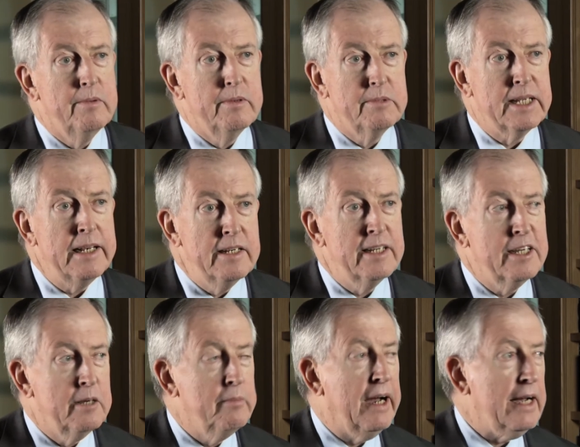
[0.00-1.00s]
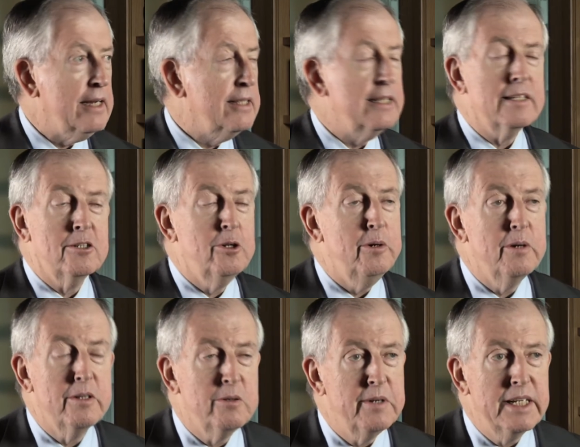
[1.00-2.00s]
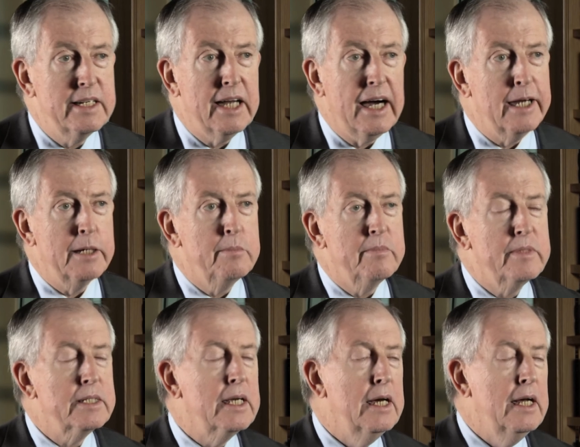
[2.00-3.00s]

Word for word: sending it back, I think, two or three times.